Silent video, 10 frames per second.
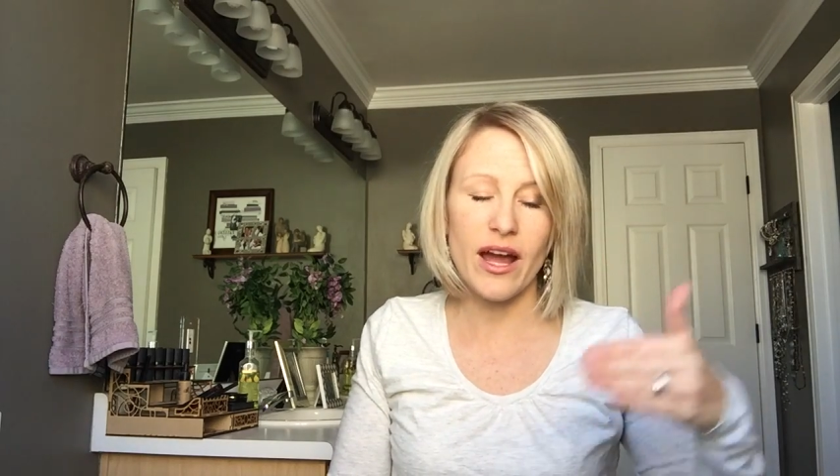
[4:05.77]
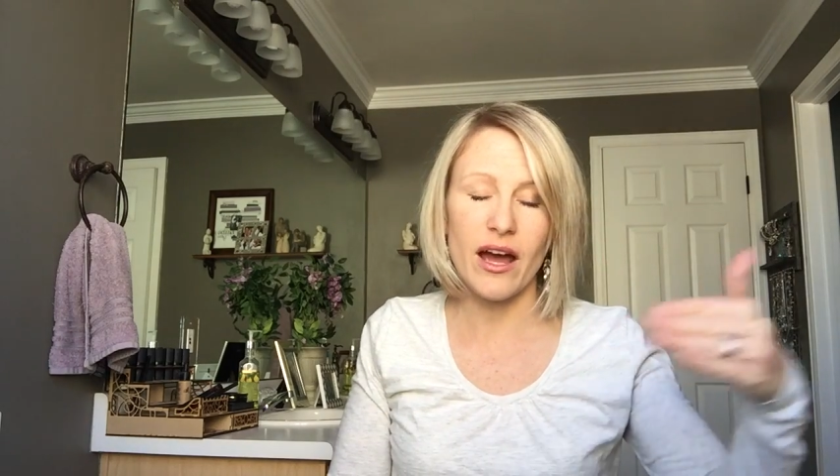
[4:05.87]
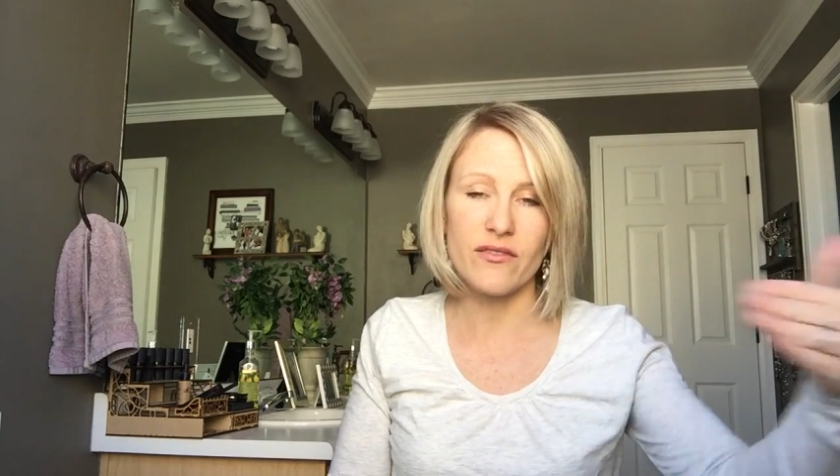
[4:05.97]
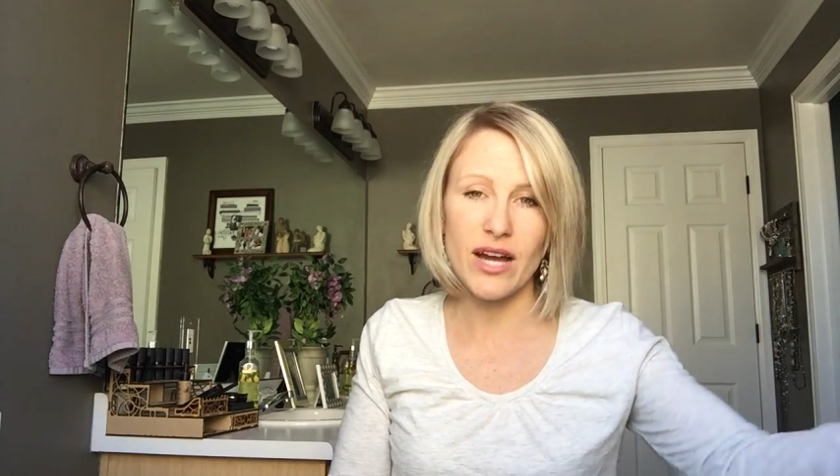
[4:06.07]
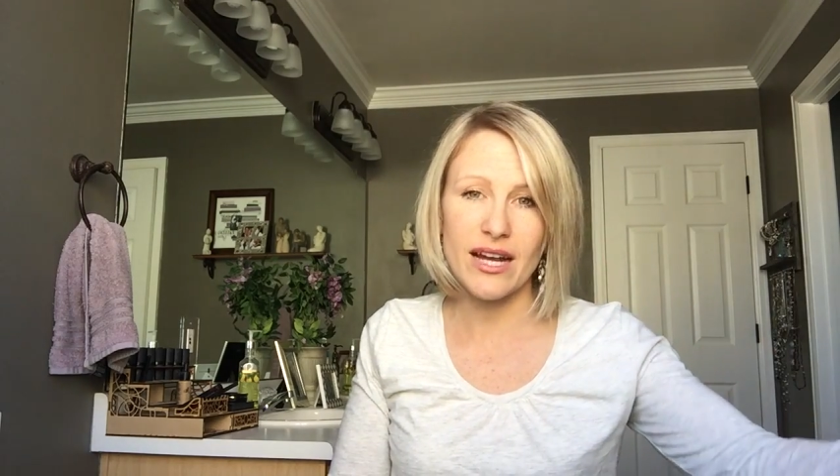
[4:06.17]

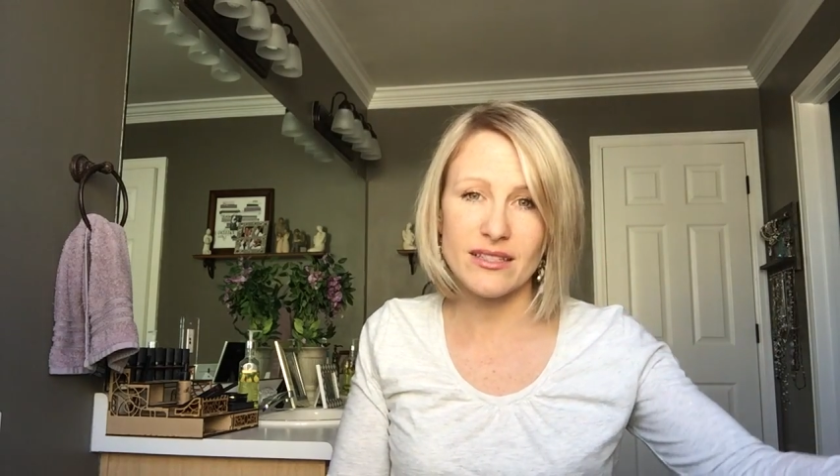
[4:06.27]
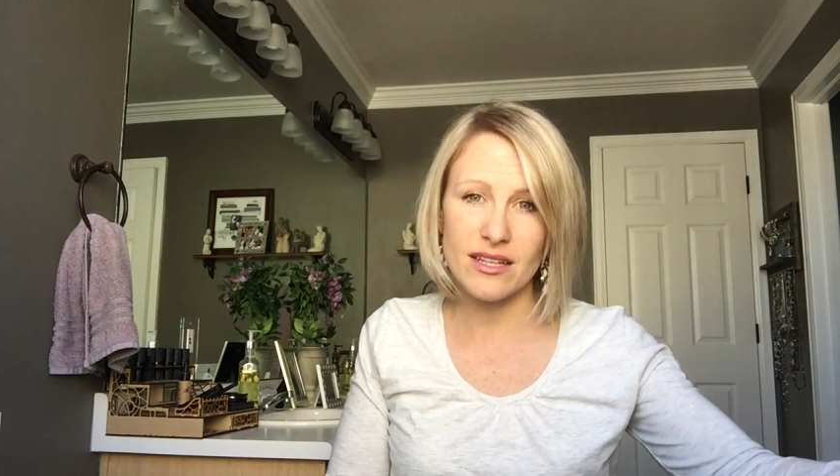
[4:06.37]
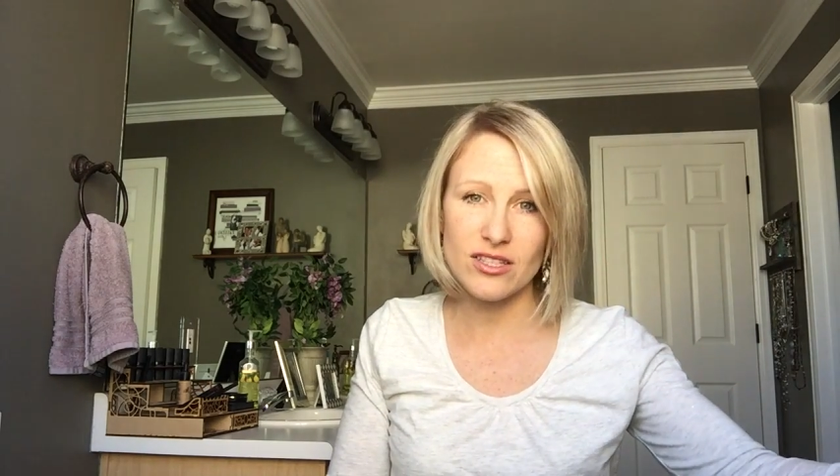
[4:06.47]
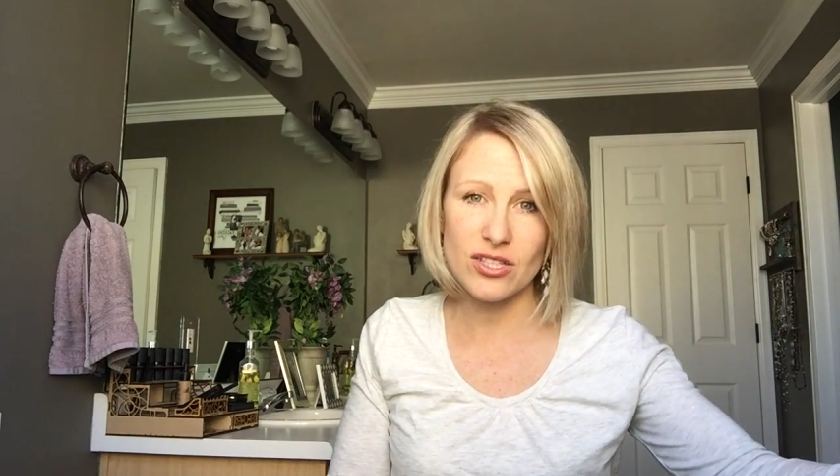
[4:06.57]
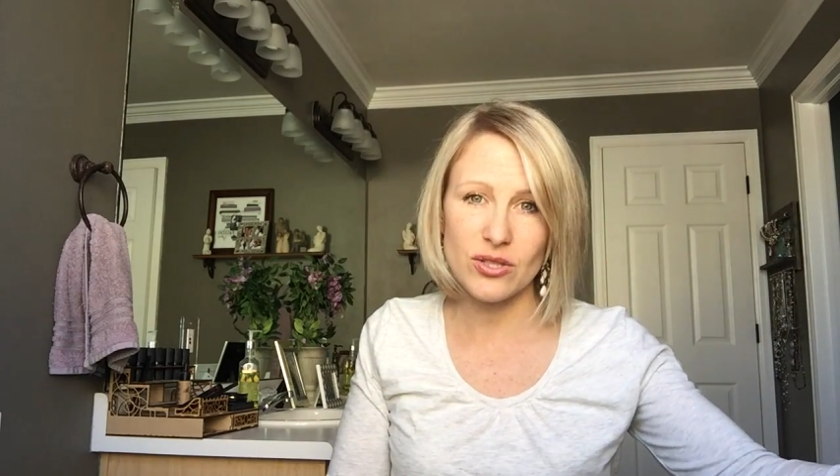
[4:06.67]
have
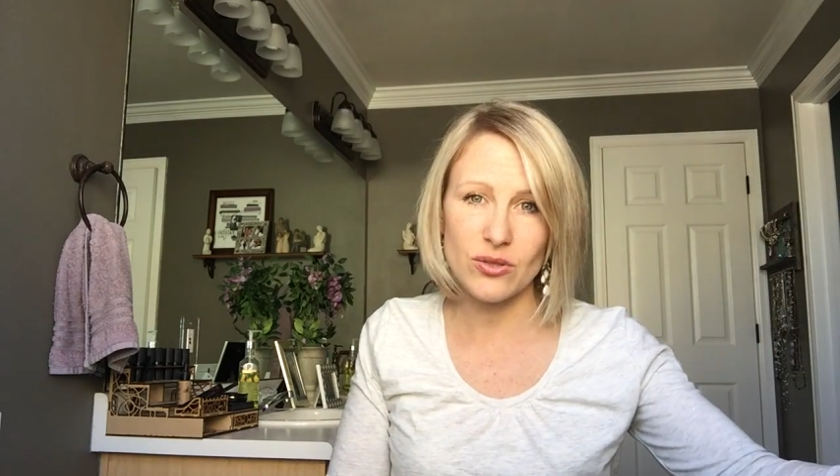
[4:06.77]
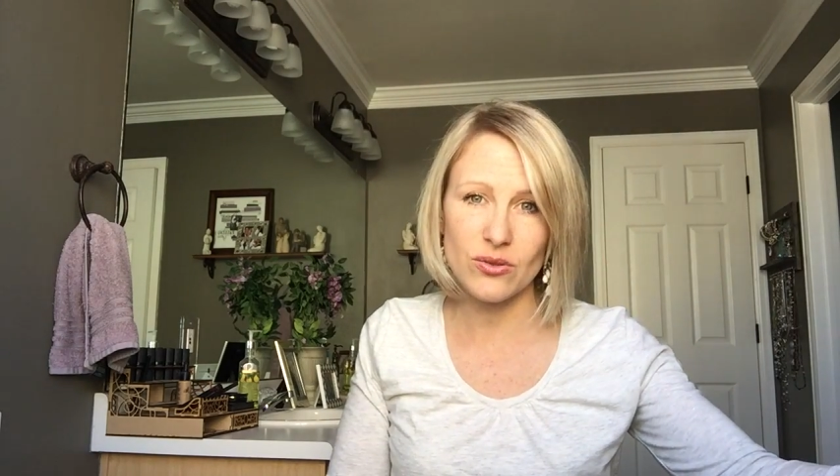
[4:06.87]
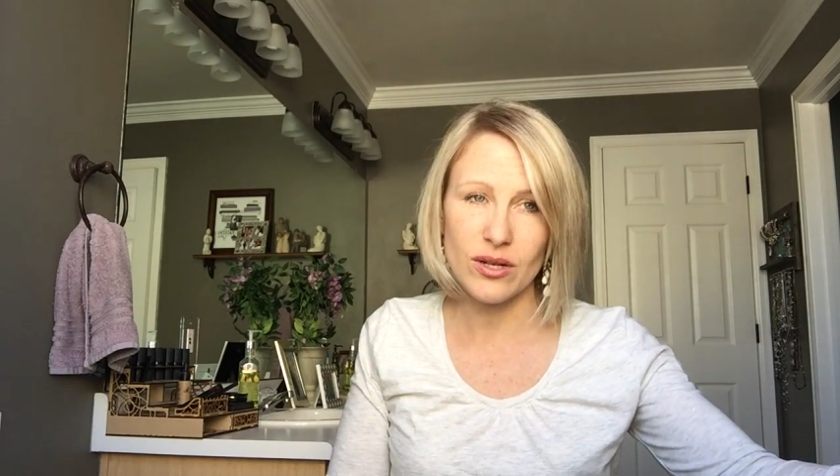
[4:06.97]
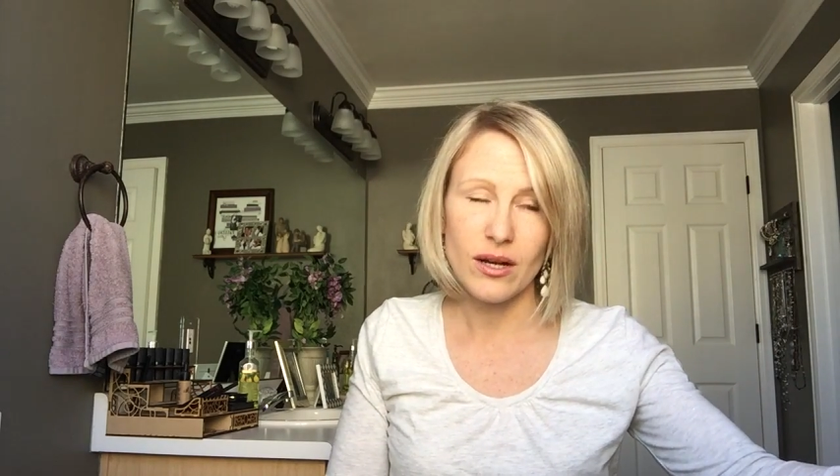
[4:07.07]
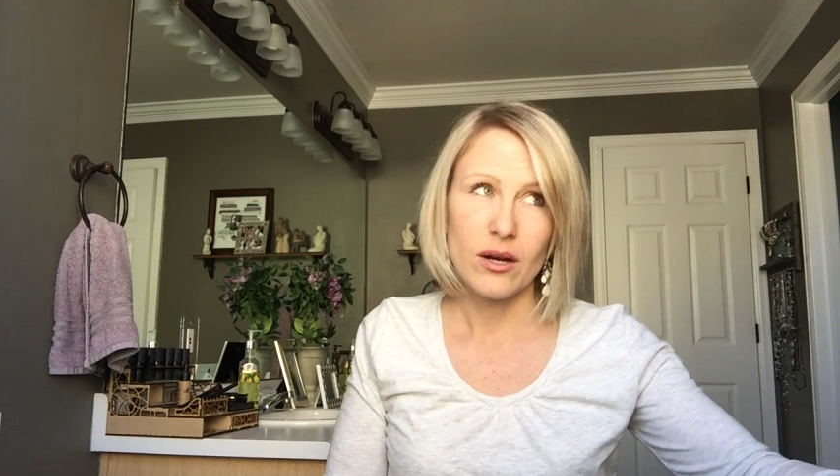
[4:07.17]
access
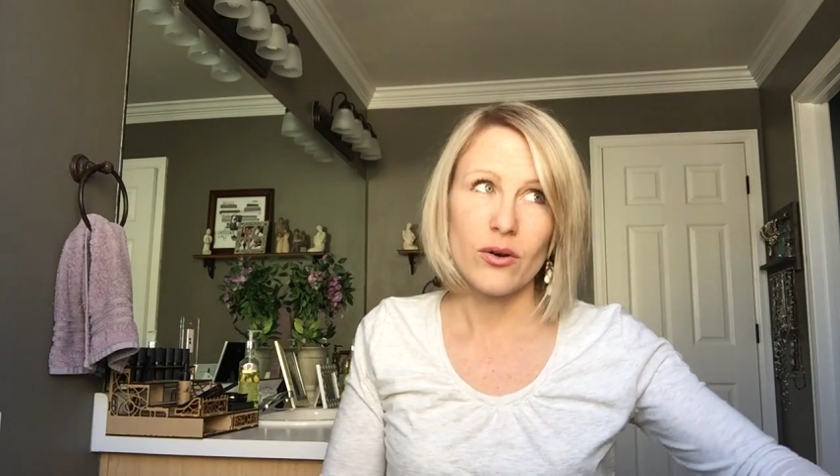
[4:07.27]
to,